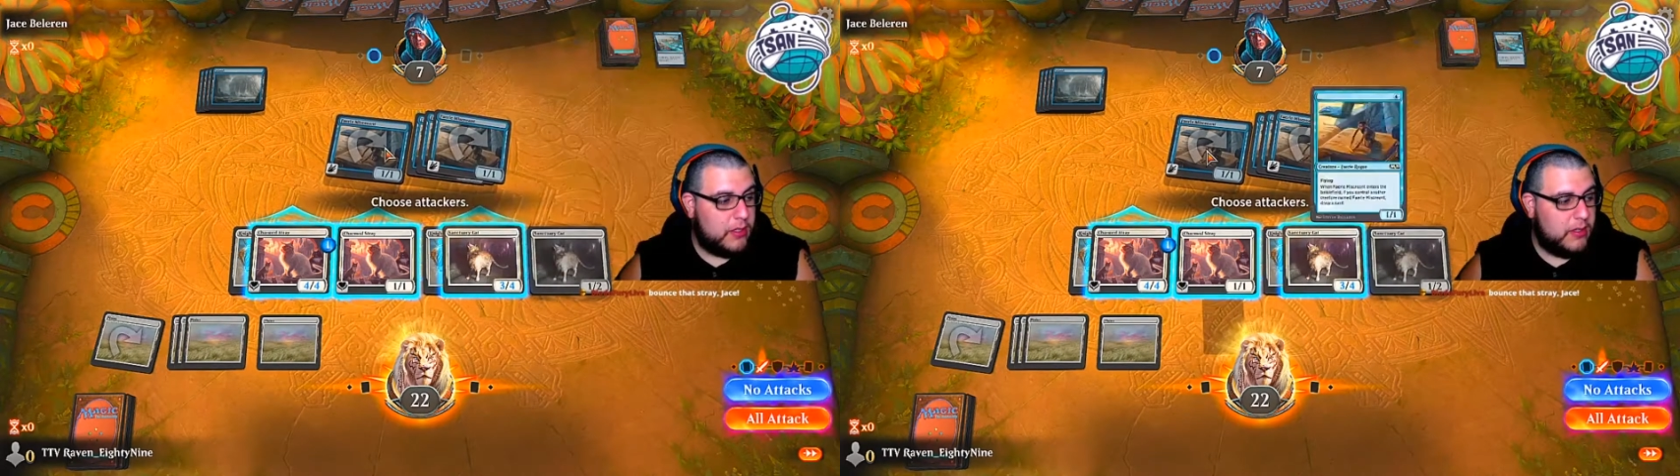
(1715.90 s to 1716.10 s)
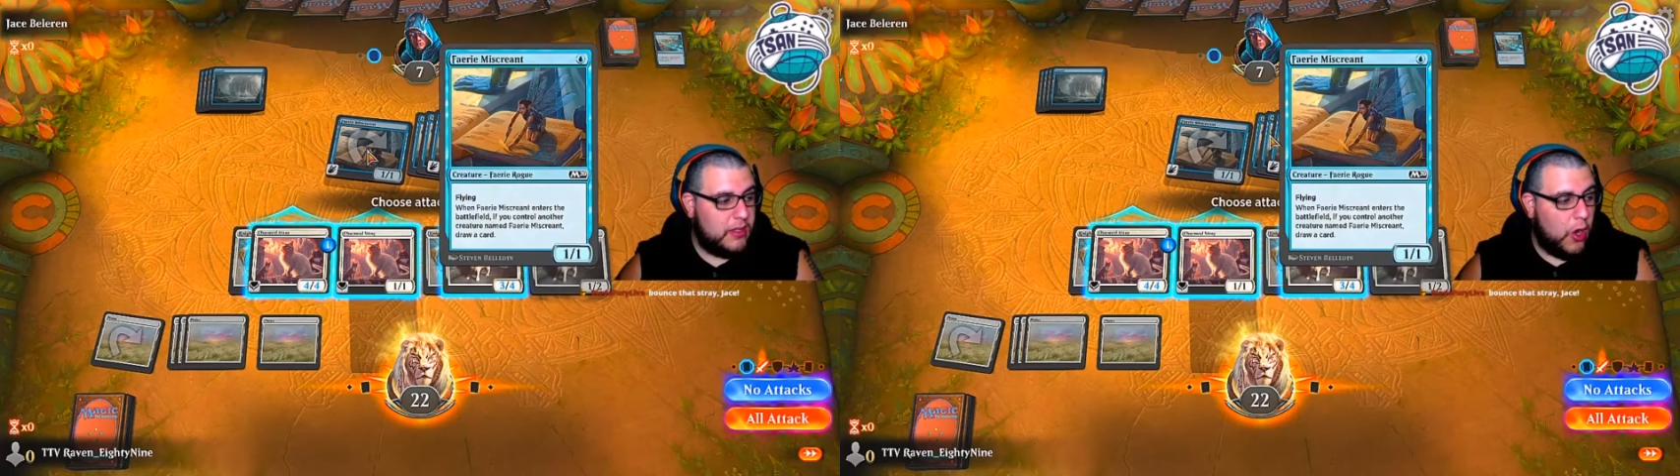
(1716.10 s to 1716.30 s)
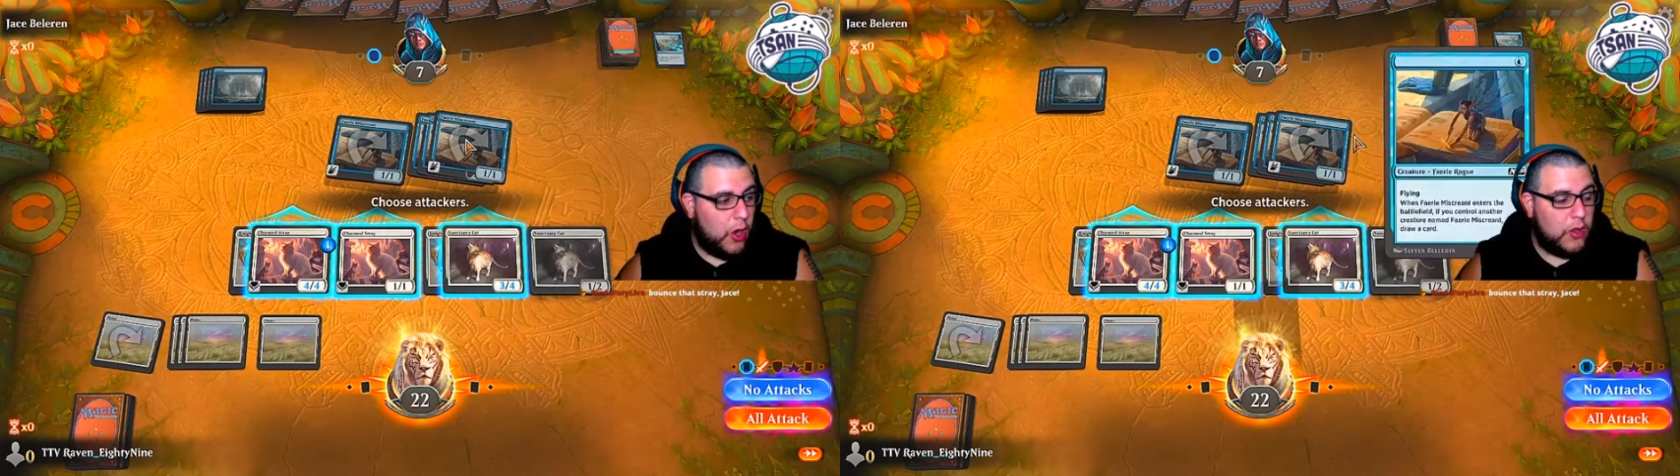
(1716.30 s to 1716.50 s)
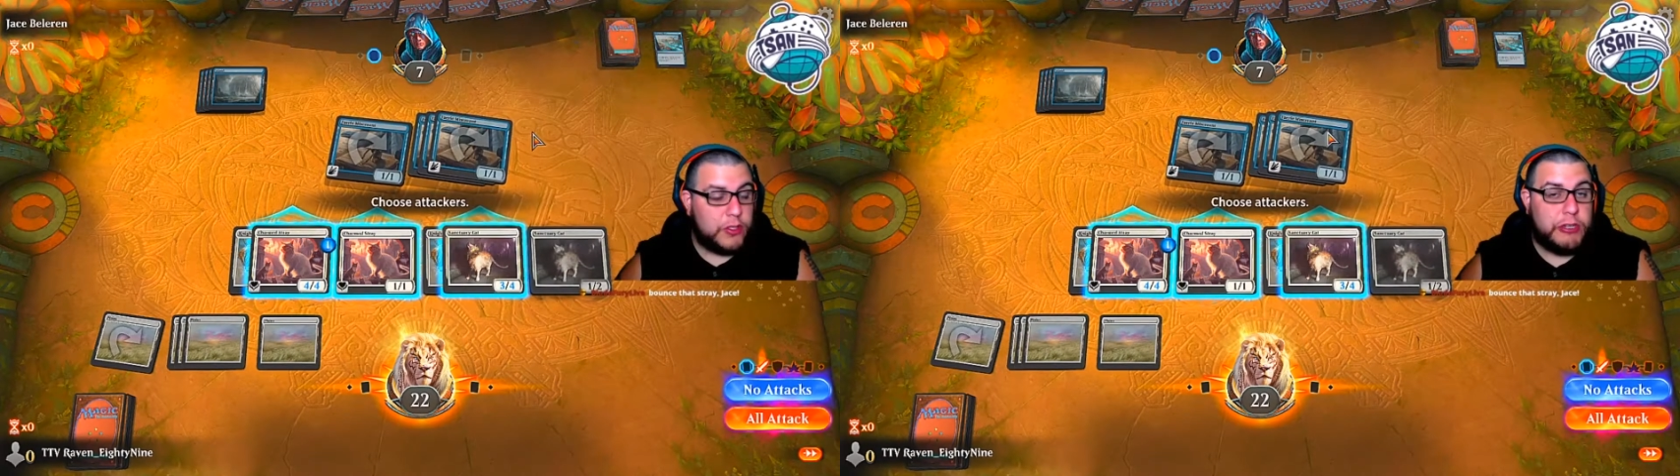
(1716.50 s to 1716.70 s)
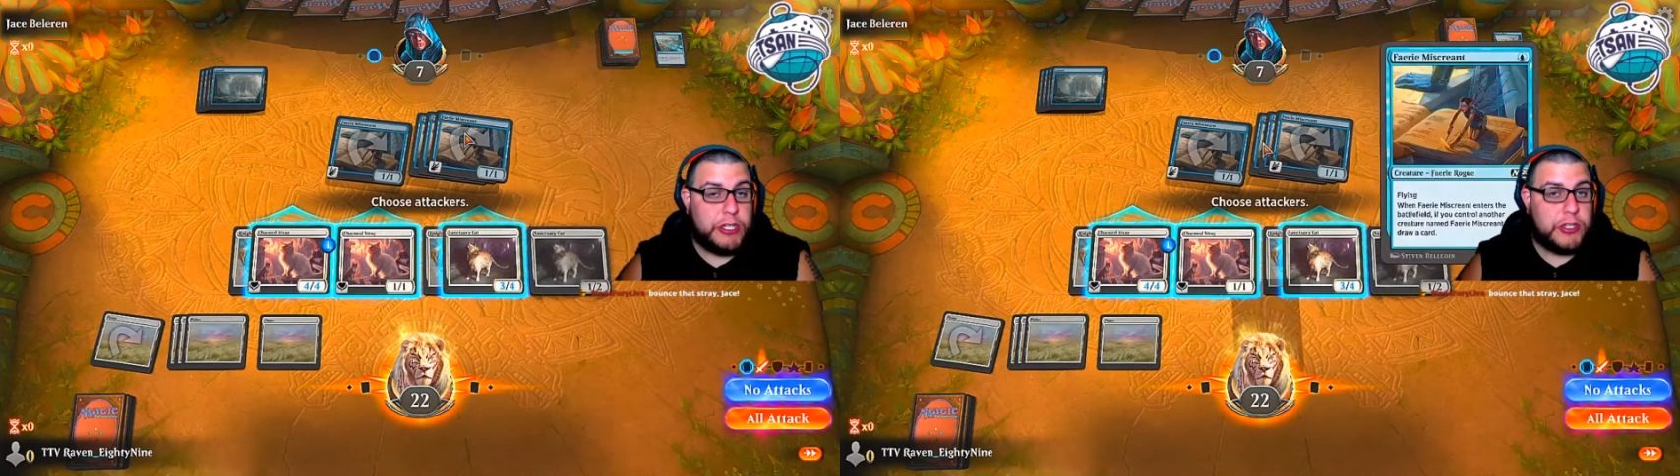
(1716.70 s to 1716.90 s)
All the
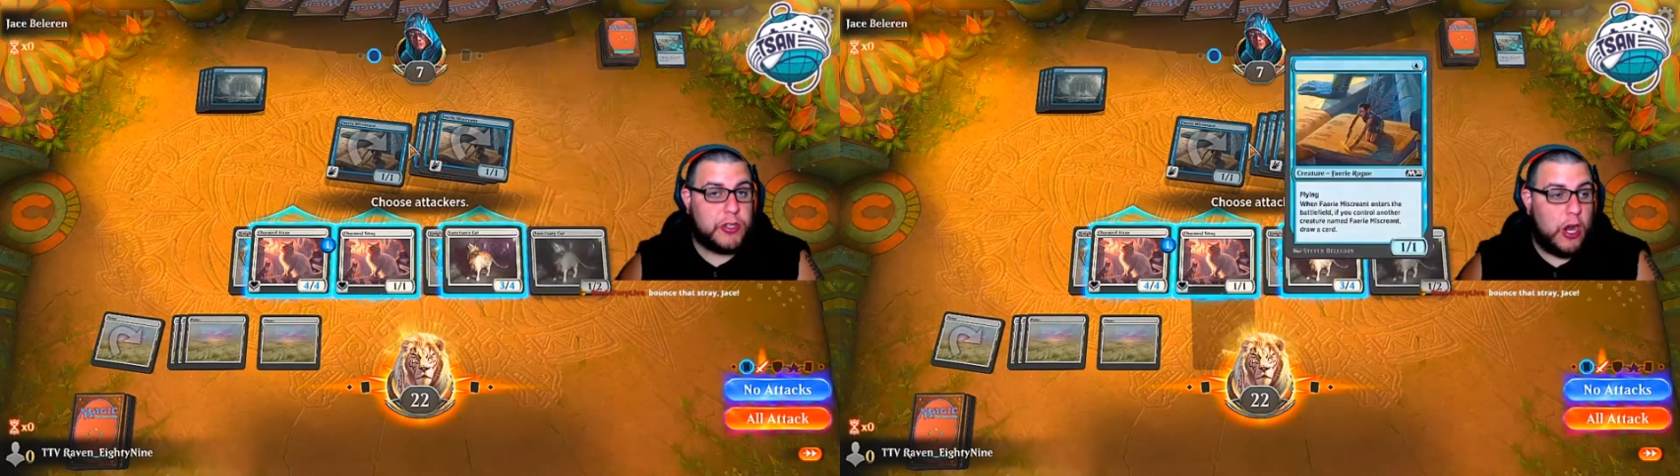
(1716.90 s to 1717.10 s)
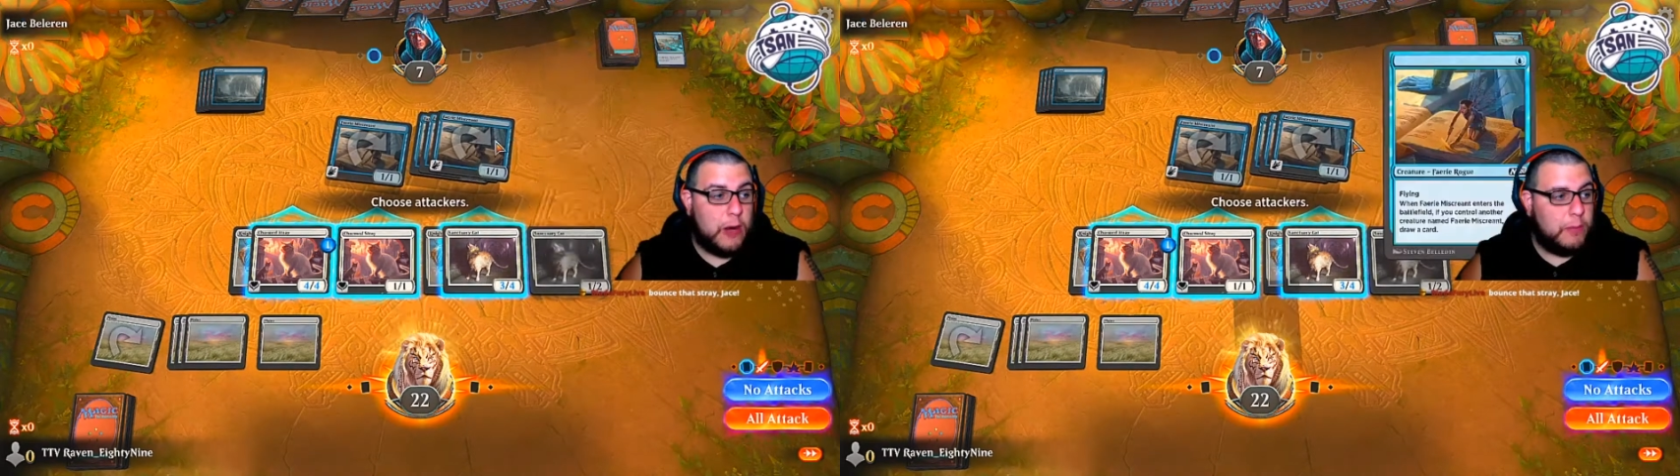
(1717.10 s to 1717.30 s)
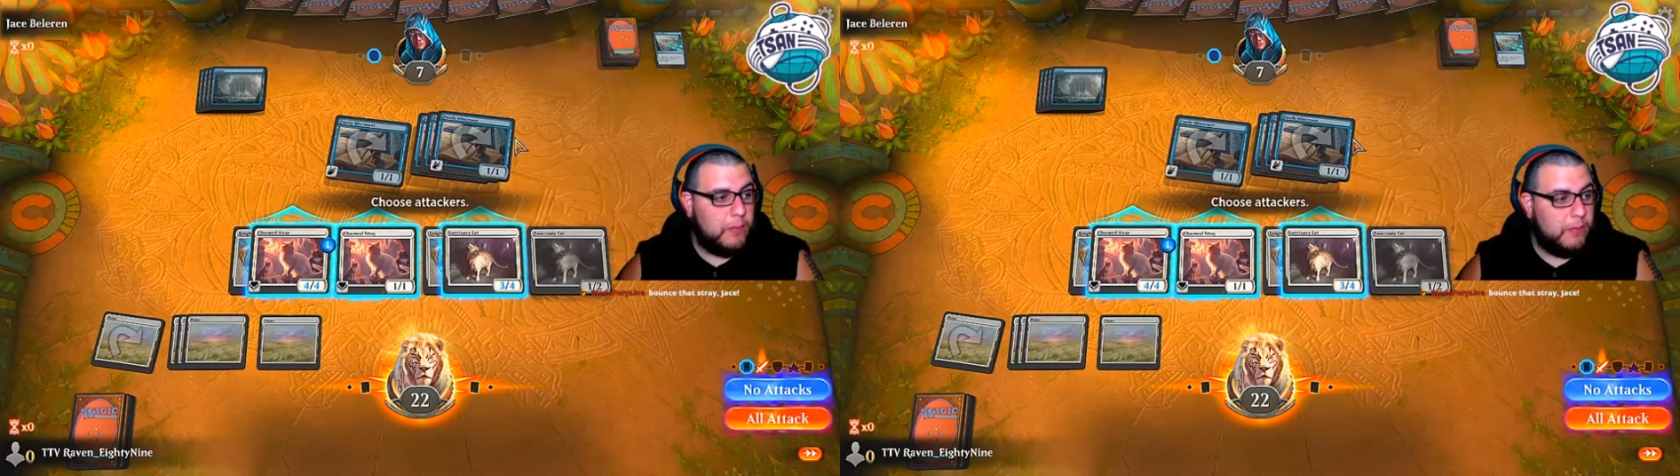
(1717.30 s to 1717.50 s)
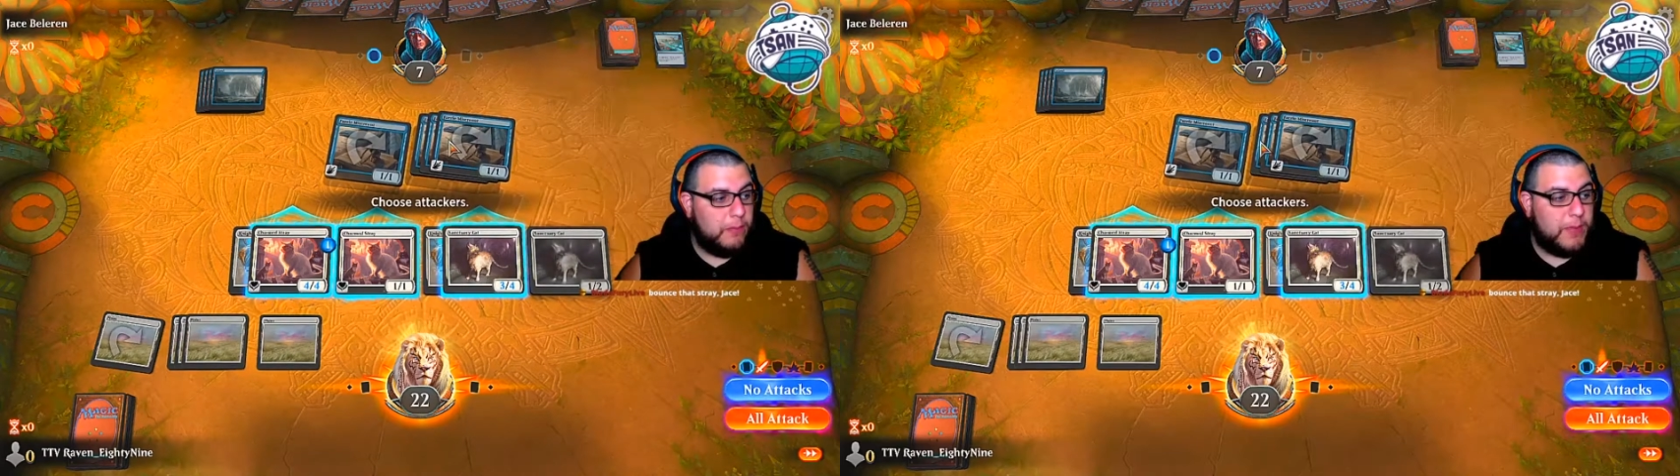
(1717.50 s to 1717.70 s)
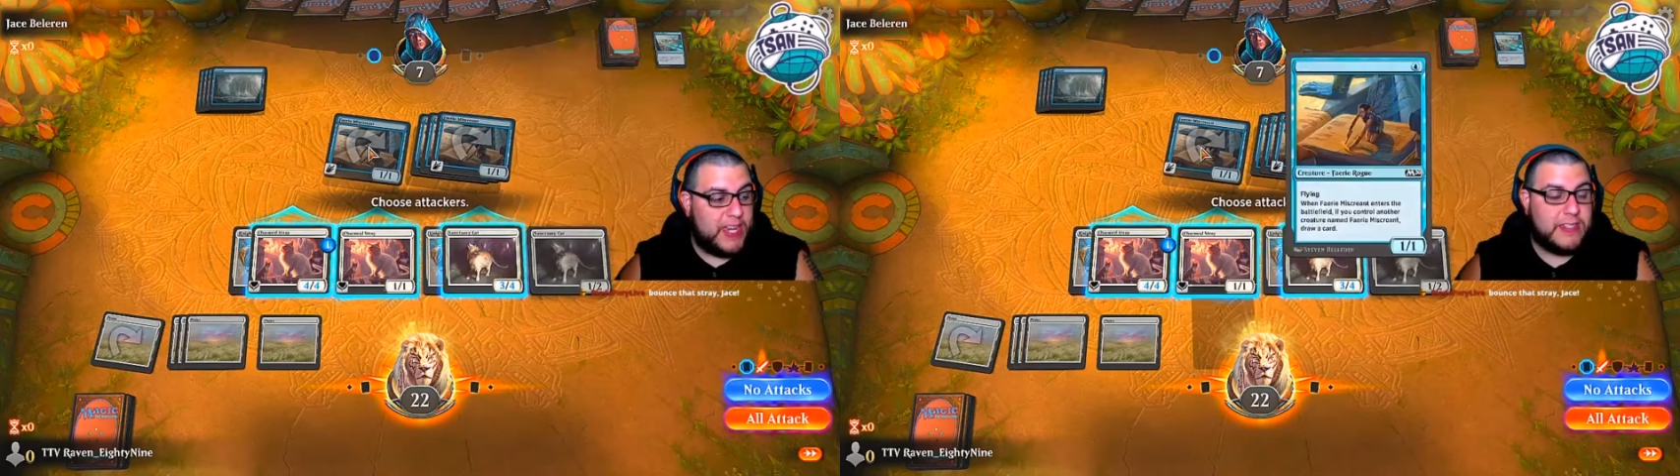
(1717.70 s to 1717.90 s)
creatures are
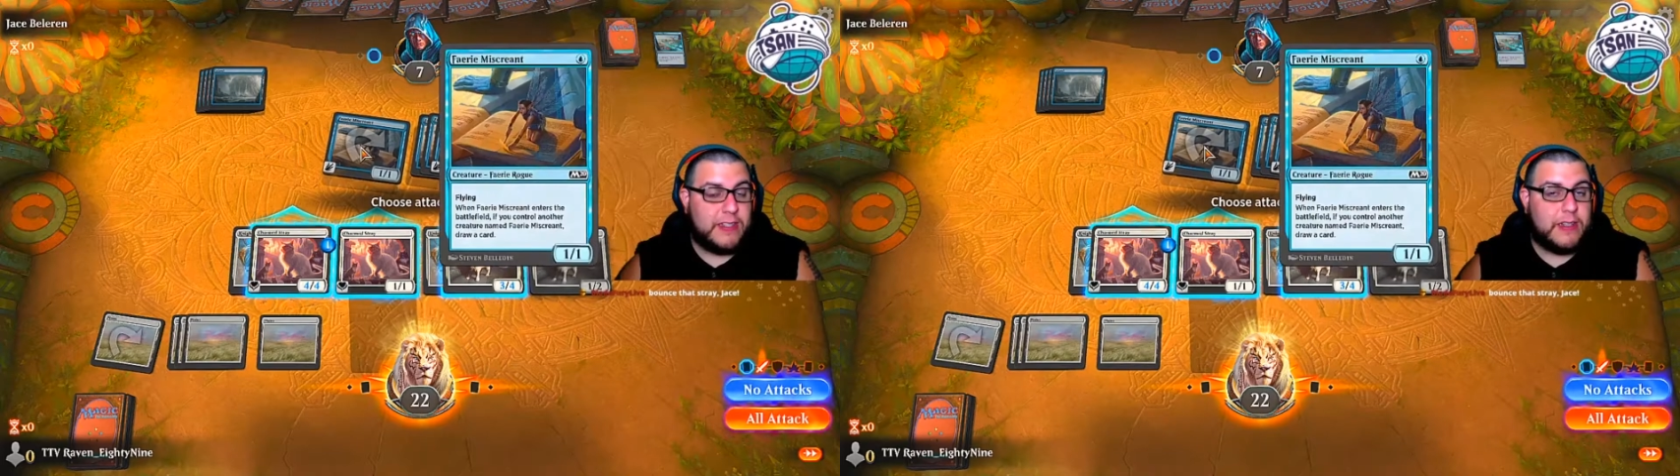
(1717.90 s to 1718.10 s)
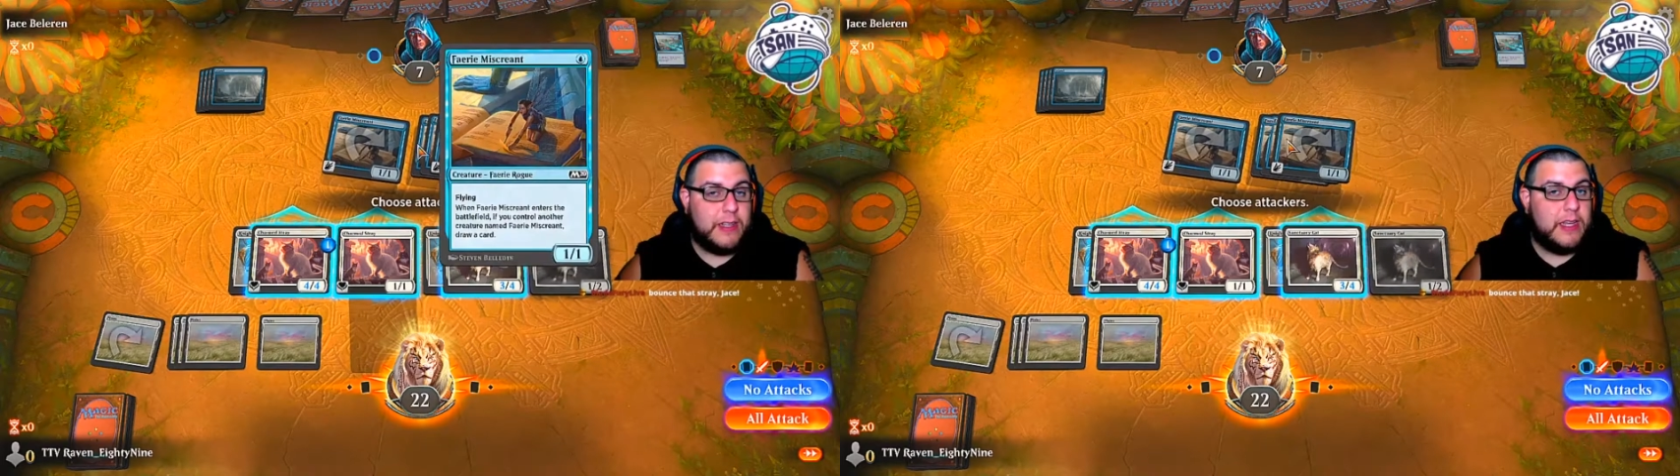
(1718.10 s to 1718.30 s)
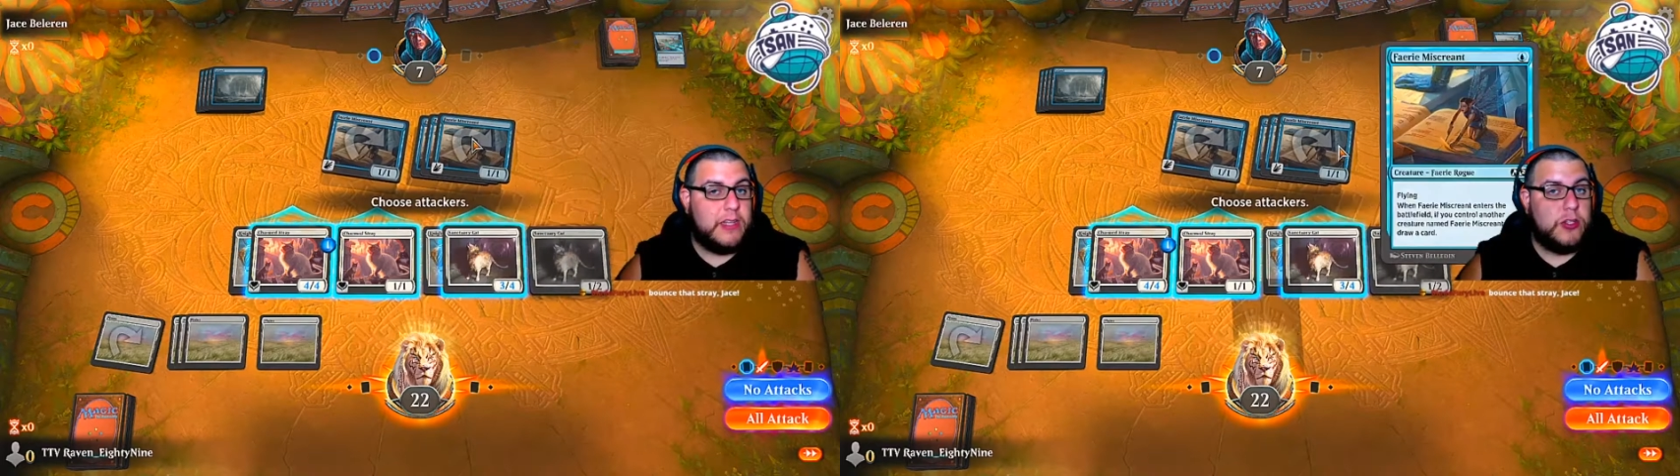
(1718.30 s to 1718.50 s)
basically